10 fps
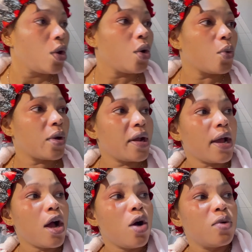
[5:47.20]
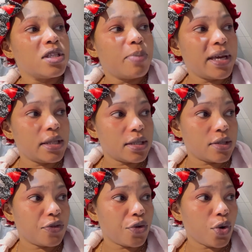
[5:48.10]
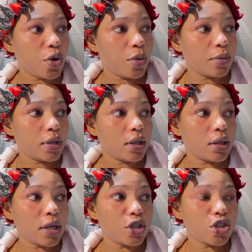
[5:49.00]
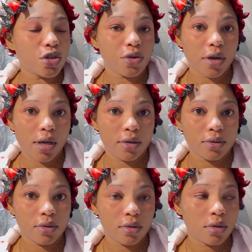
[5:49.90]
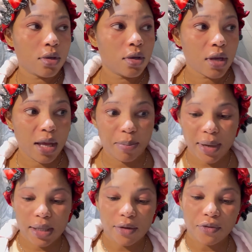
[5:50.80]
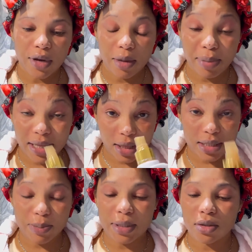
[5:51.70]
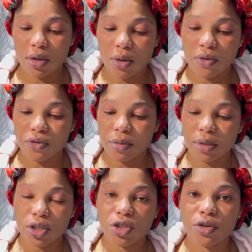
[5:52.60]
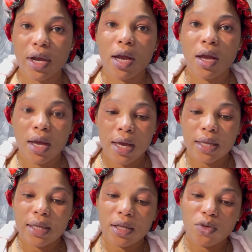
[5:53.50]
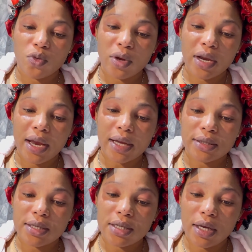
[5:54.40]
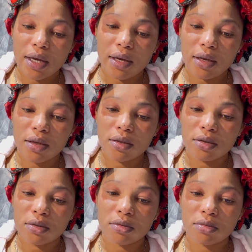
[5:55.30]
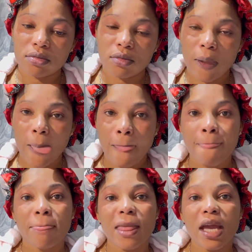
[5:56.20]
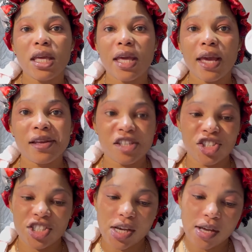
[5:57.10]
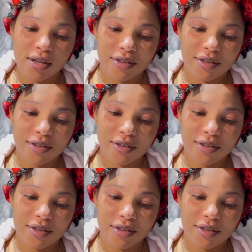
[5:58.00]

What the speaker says: where I always buy this from Nigeria. I buy this particular one from Nigeria. Then where I tine my ihenhicha.